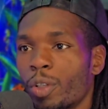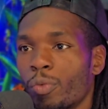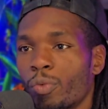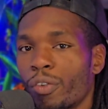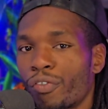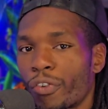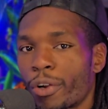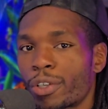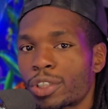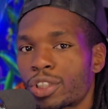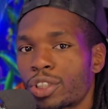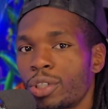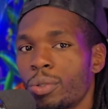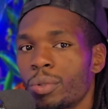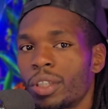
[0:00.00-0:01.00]
refers
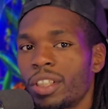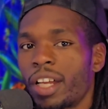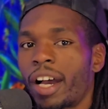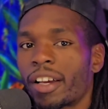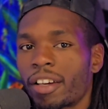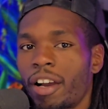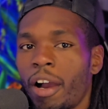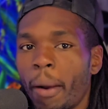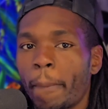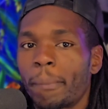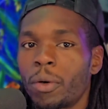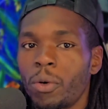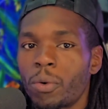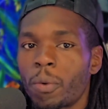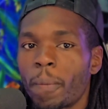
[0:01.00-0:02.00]
to the dot-com
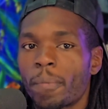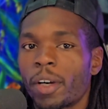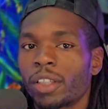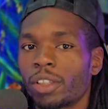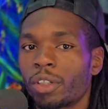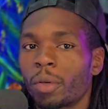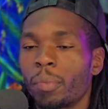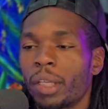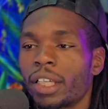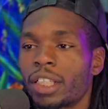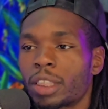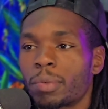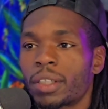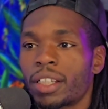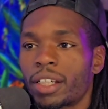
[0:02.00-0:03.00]
boom a little bit,
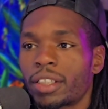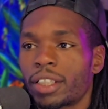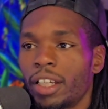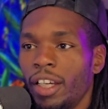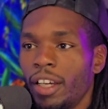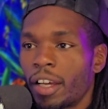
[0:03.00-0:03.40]
is because